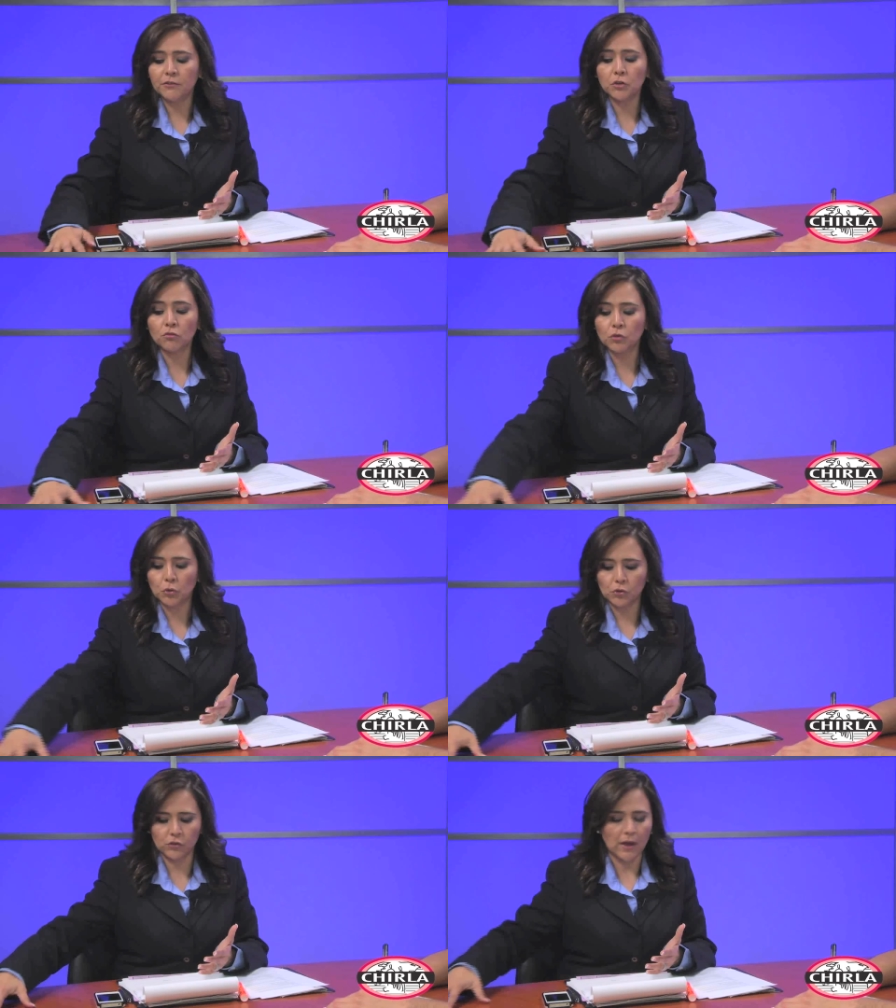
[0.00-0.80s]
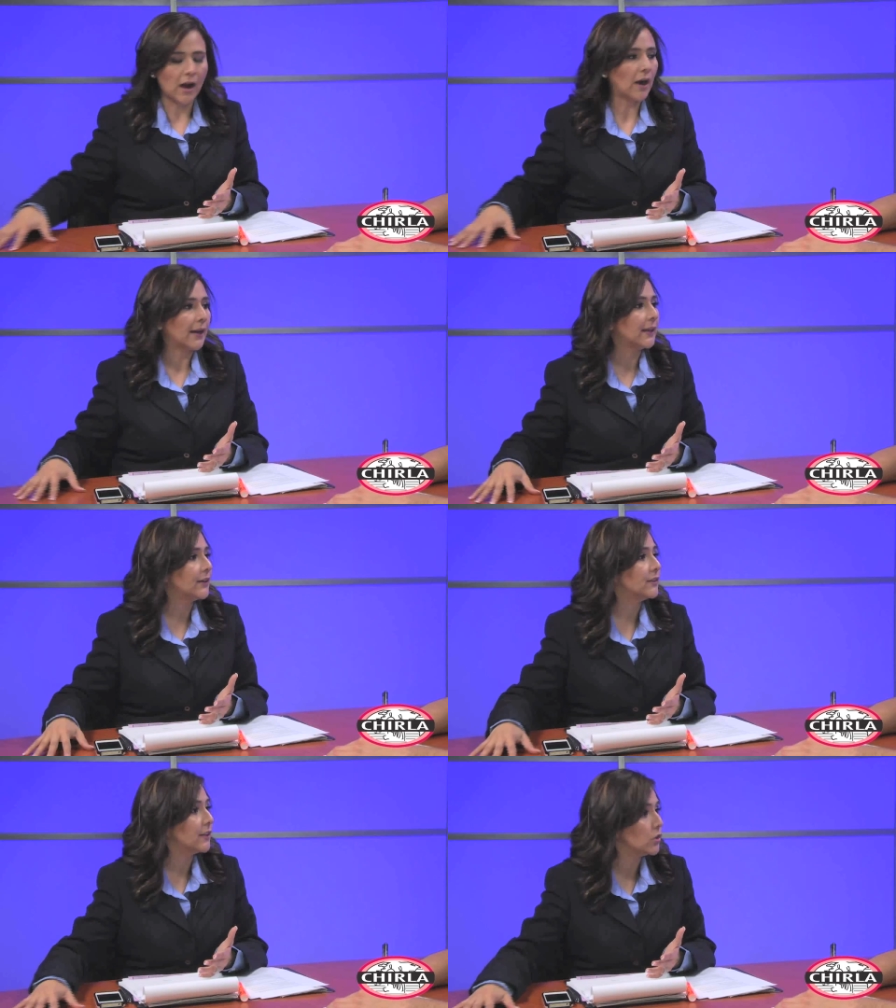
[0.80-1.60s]
your roots are
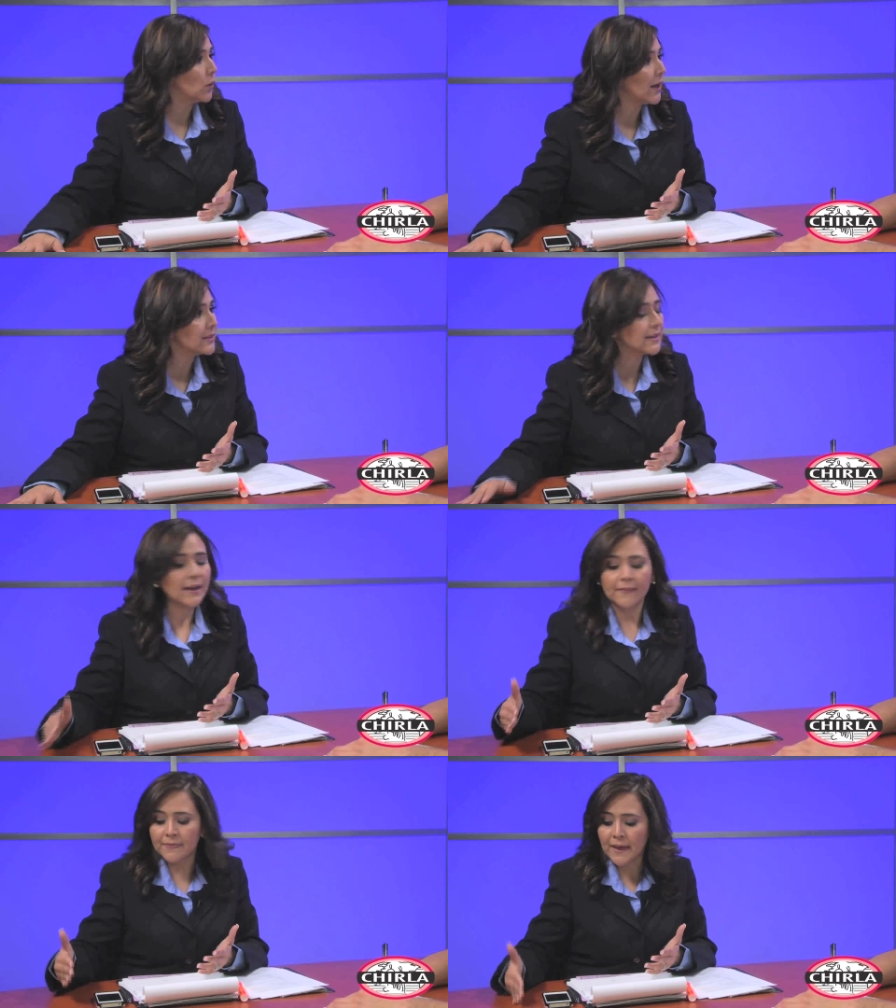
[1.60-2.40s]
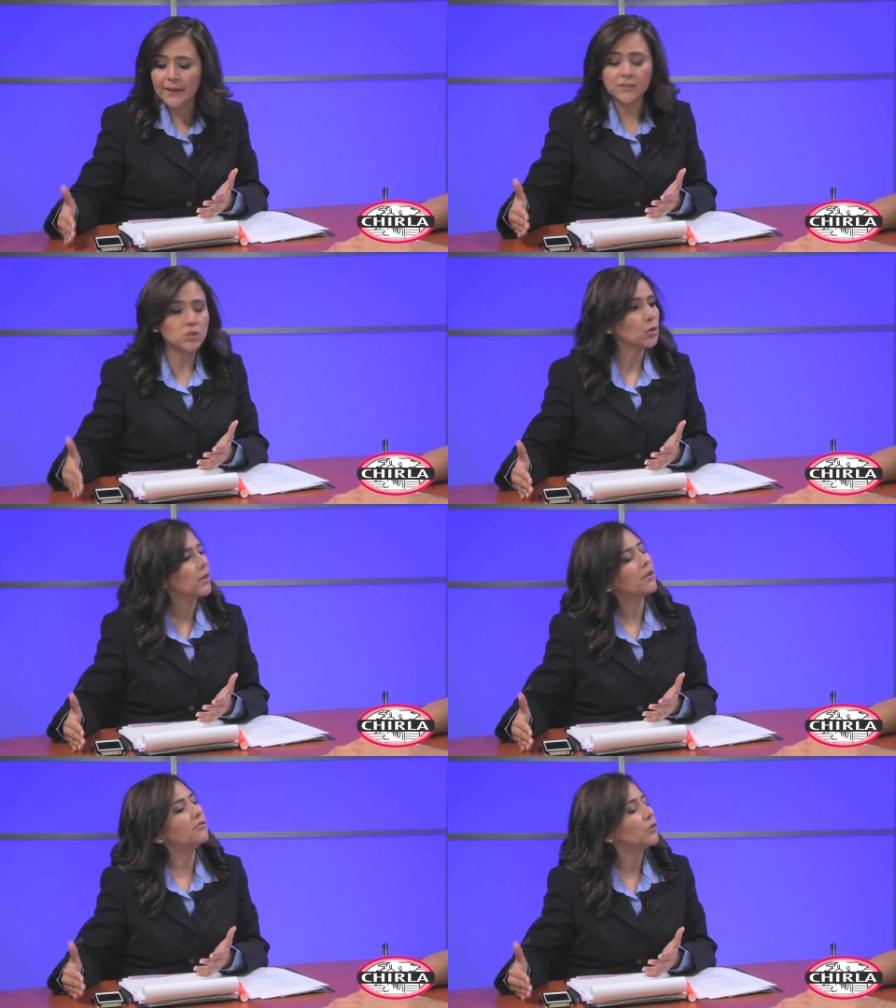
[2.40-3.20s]
here in the US, that is good
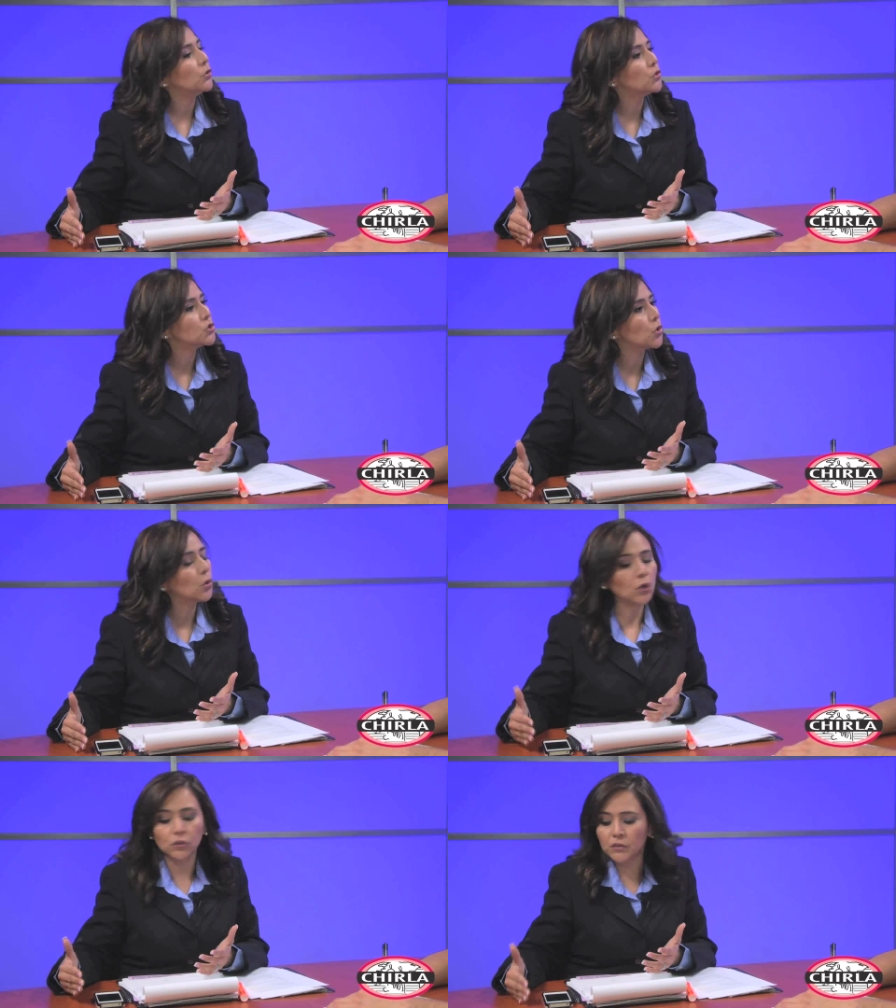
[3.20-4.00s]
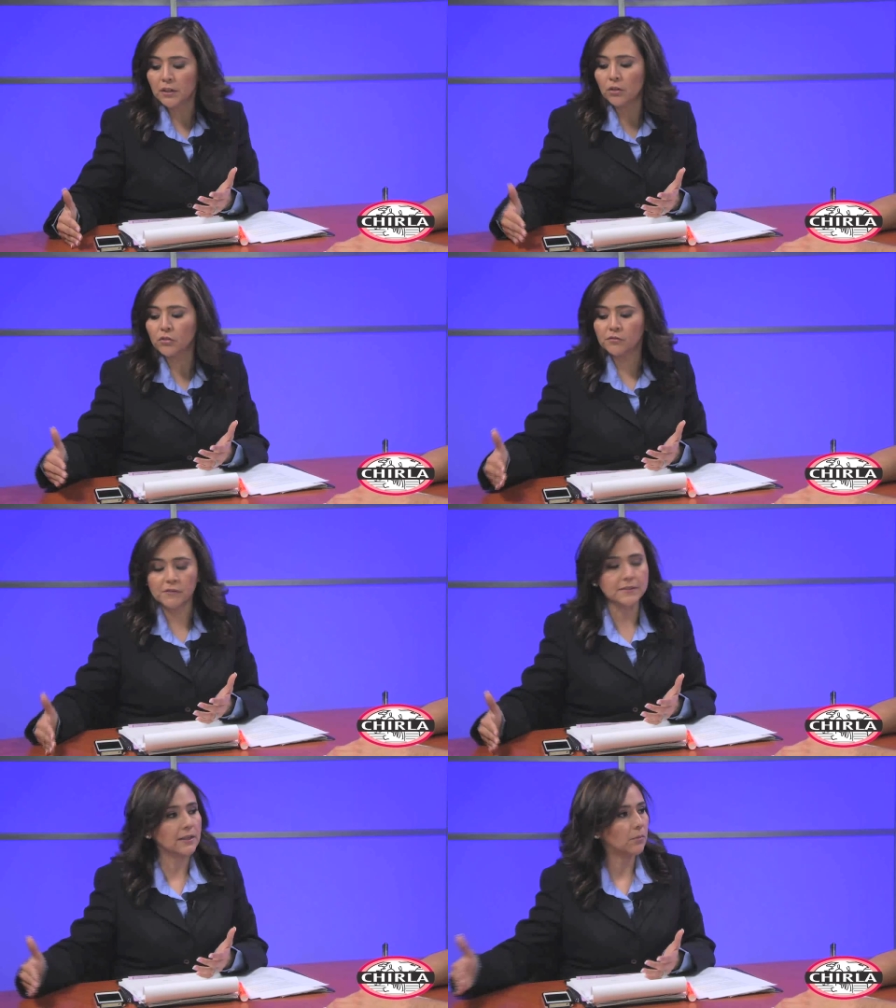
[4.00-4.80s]
enough for you to show continuous
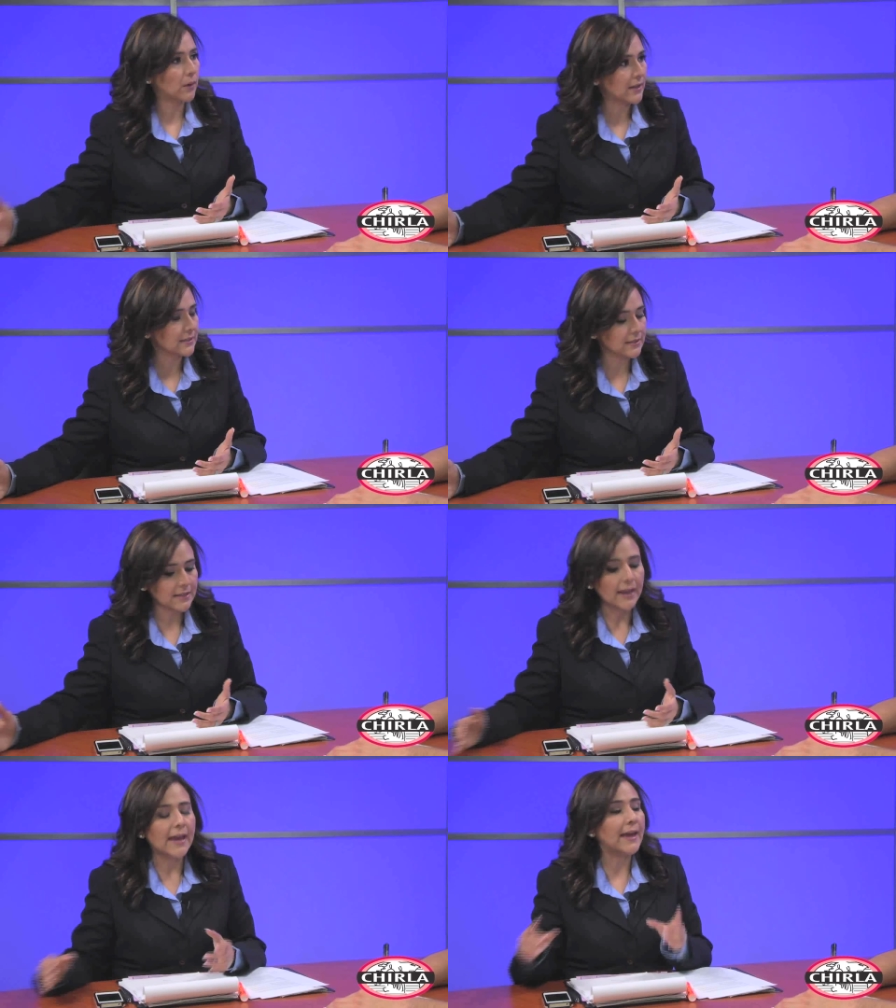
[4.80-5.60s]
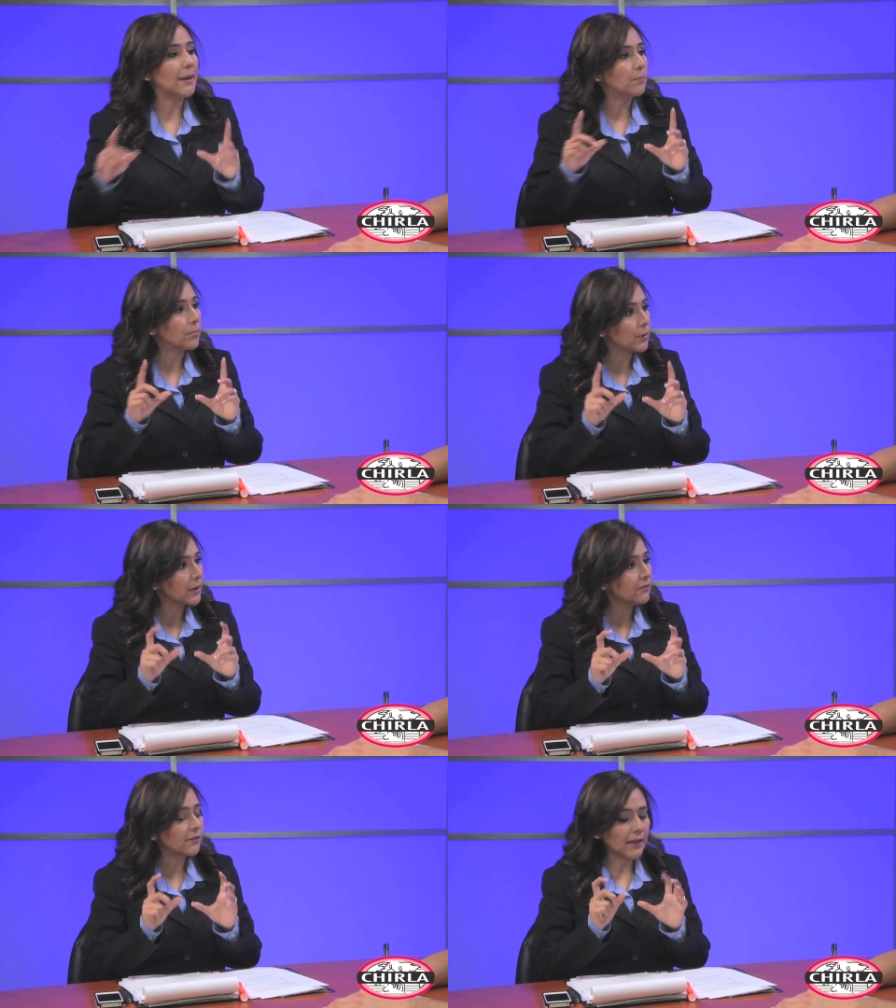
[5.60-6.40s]
physical presence, and a
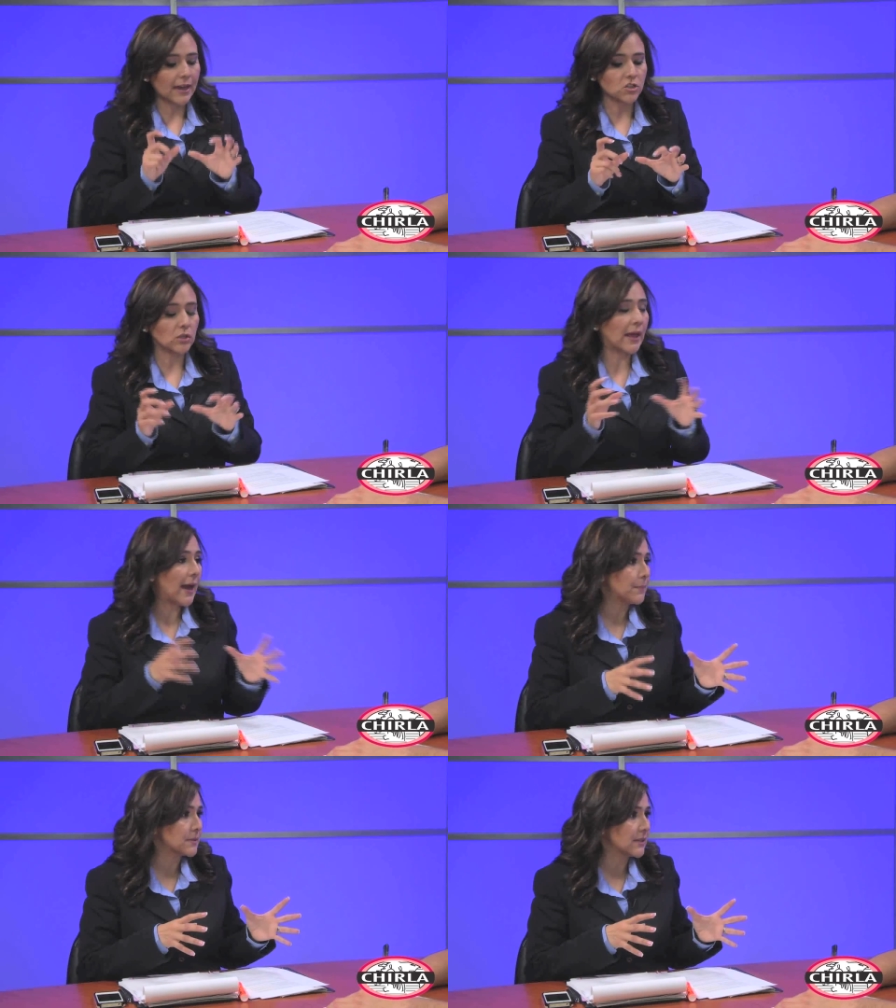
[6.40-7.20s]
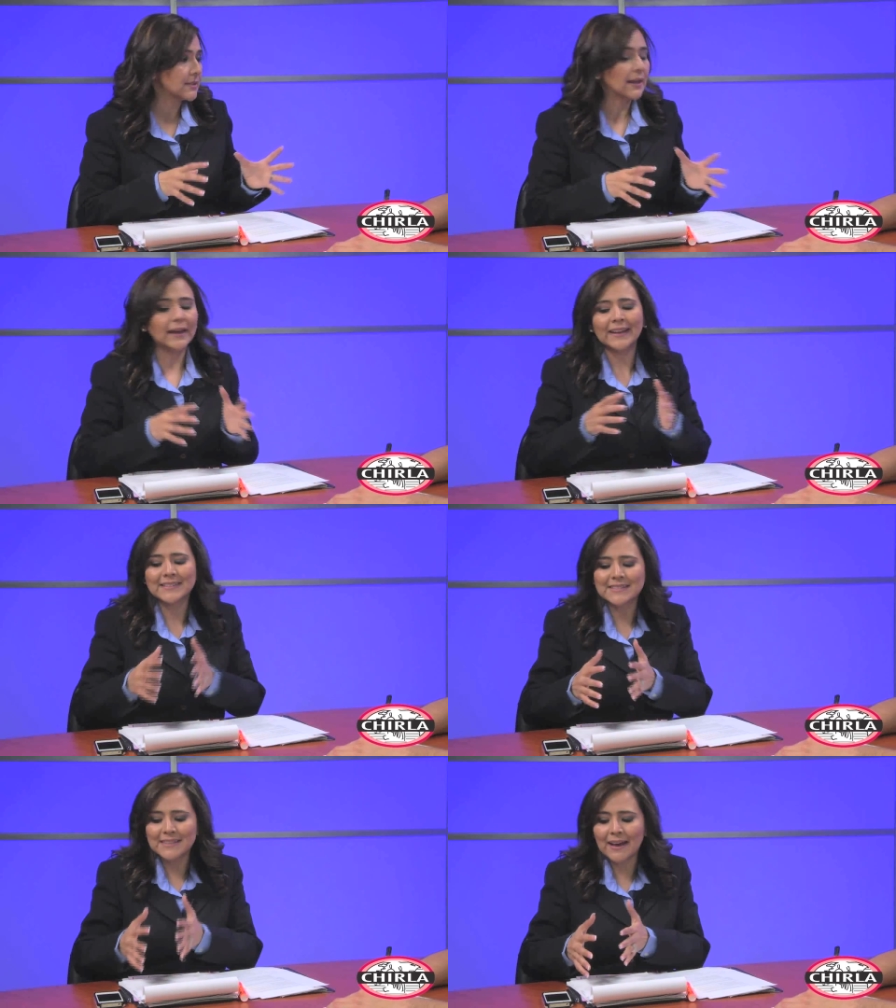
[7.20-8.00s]
brief casual absence
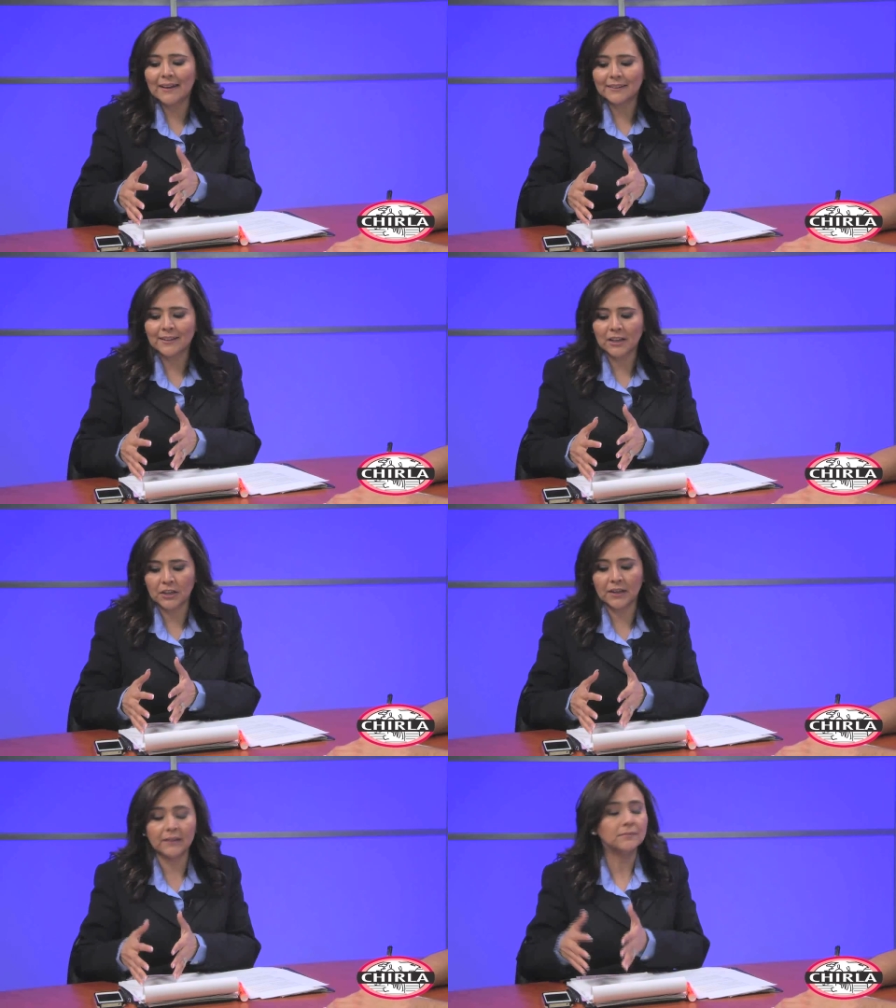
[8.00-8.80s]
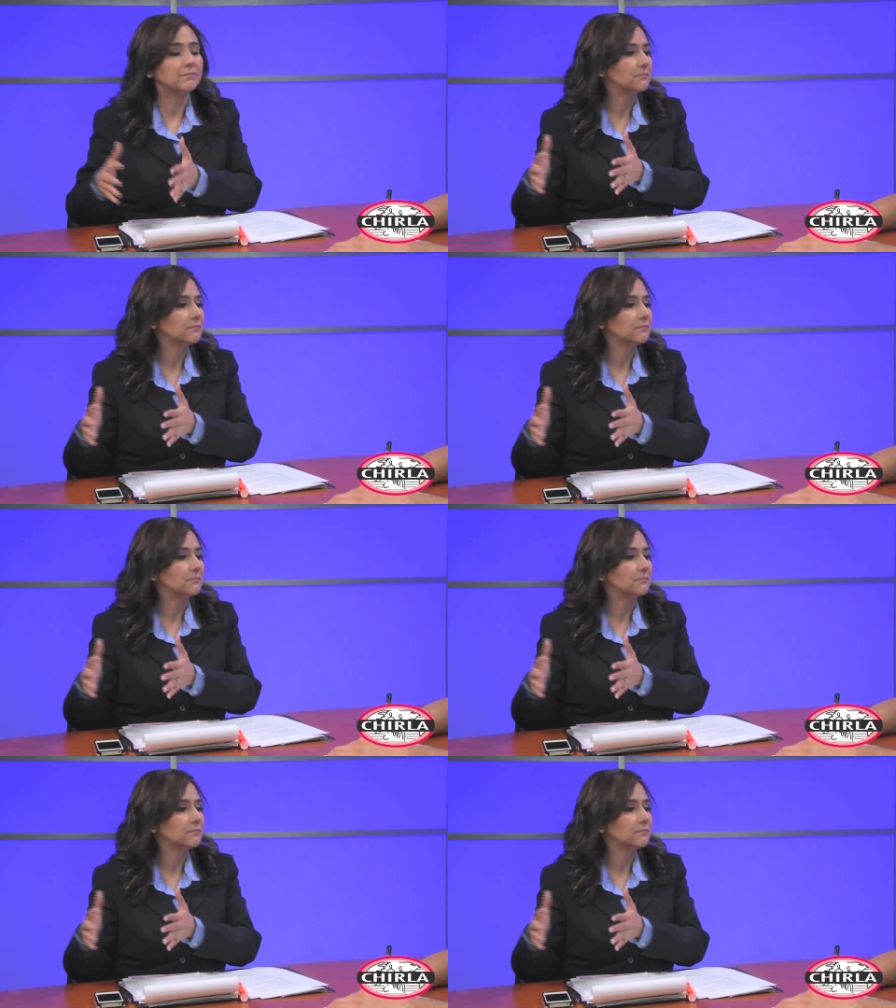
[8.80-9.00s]
is not gonna